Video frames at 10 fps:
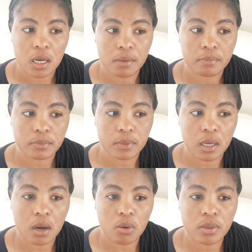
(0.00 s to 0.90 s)
um,
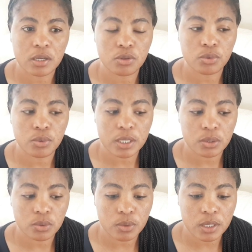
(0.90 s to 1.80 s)
how then do we
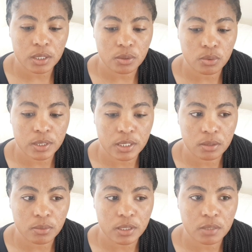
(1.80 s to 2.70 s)
do we do we
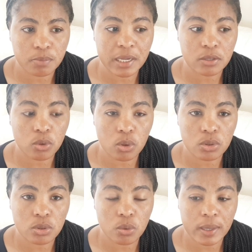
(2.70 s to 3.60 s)
deal with this? Plus,
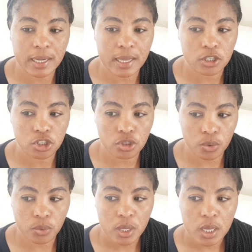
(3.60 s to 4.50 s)
also what I
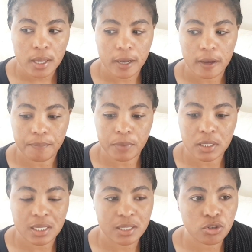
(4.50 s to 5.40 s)
saw um,
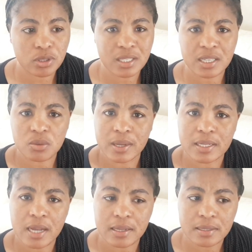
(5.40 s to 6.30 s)
is that children
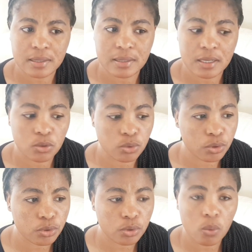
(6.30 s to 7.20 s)
want answers. They do
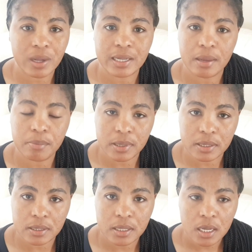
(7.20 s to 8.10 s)
not know what
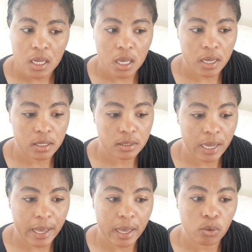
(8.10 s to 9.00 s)
happened, and
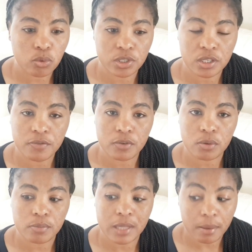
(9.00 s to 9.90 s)
I, I could see
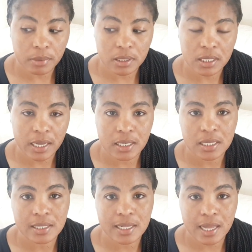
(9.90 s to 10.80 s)
from Diamond's side
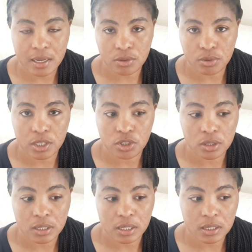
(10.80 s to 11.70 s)
he's lying to the
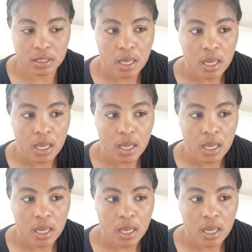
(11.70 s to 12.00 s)
children.